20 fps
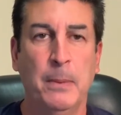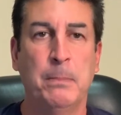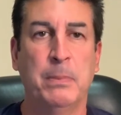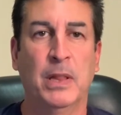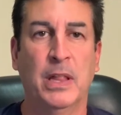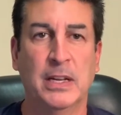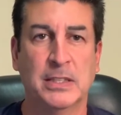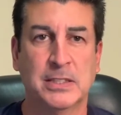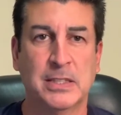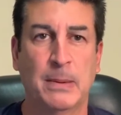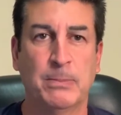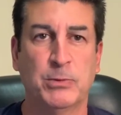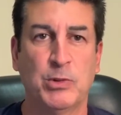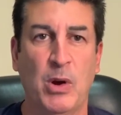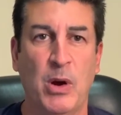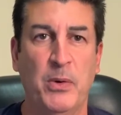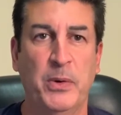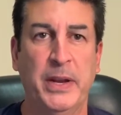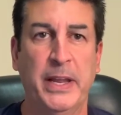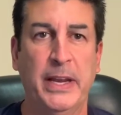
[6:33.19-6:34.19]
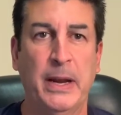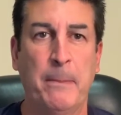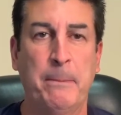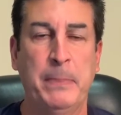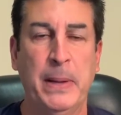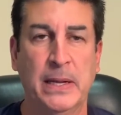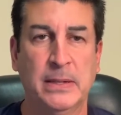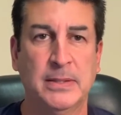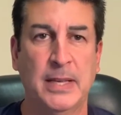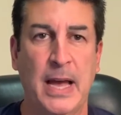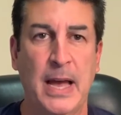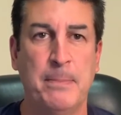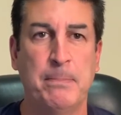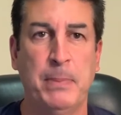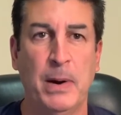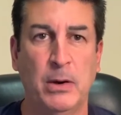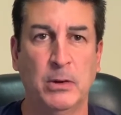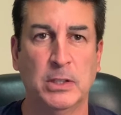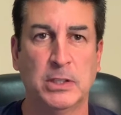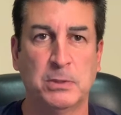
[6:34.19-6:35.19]
Plus, I'm throwing in a big-time
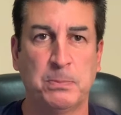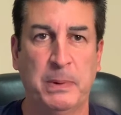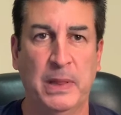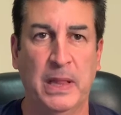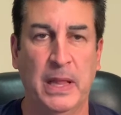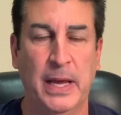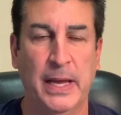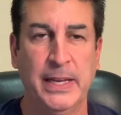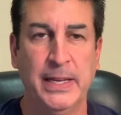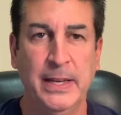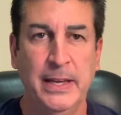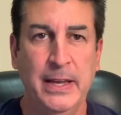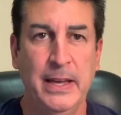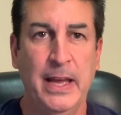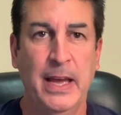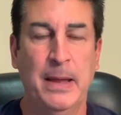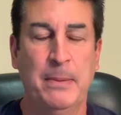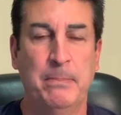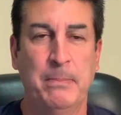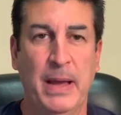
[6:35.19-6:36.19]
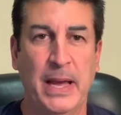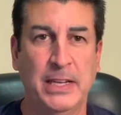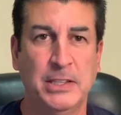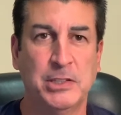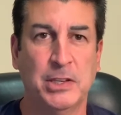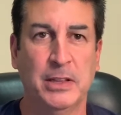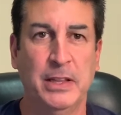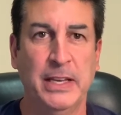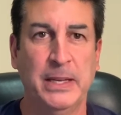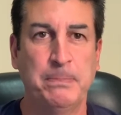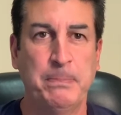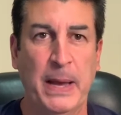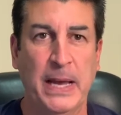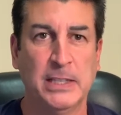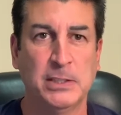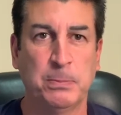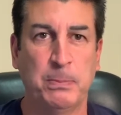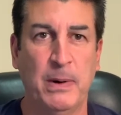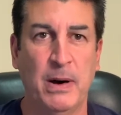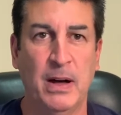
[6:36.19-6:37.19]
bonus play in Major League
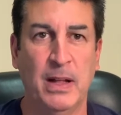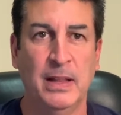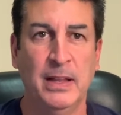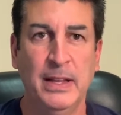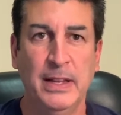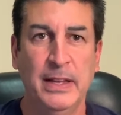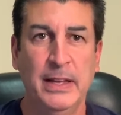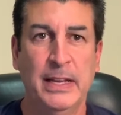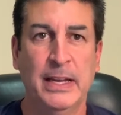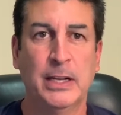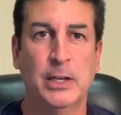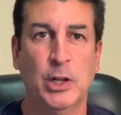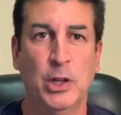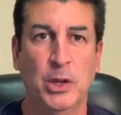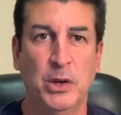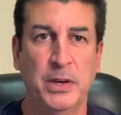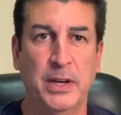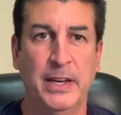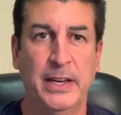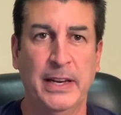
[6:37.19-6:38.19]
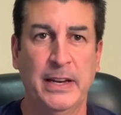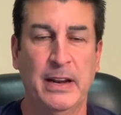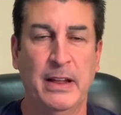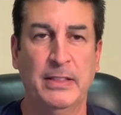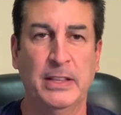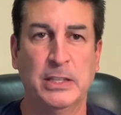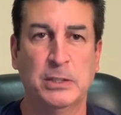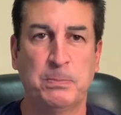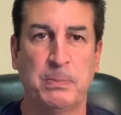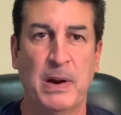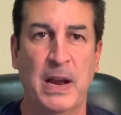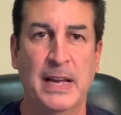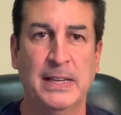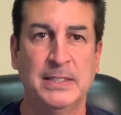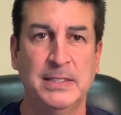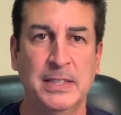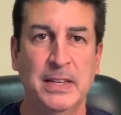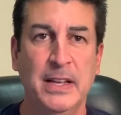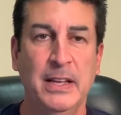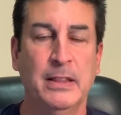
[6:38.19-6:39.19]
Baseball included in on this
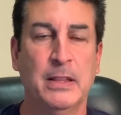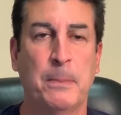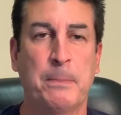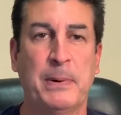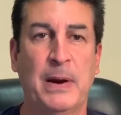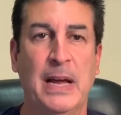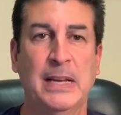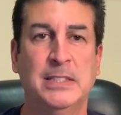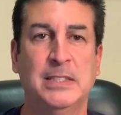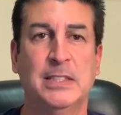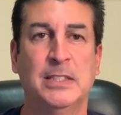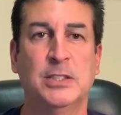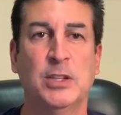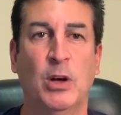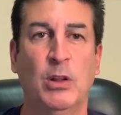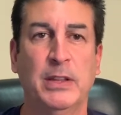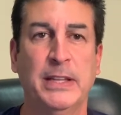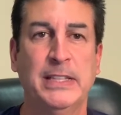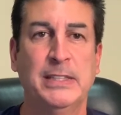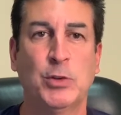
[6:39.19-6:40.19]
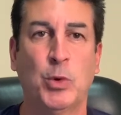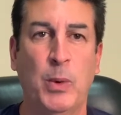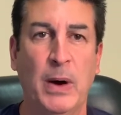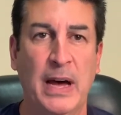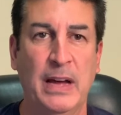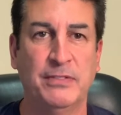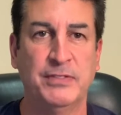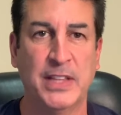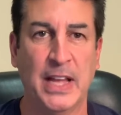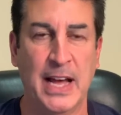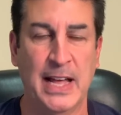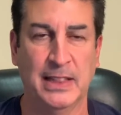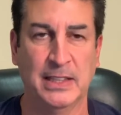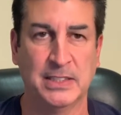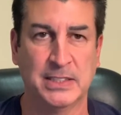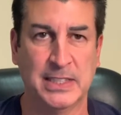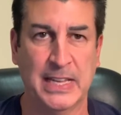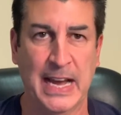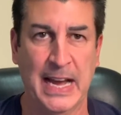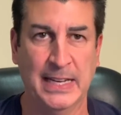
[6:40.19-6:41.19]
price. The price is only
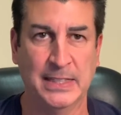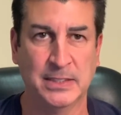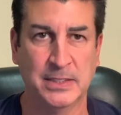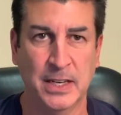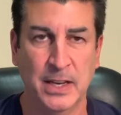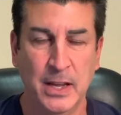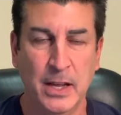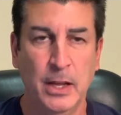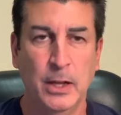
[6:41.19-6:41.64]
$12, guys.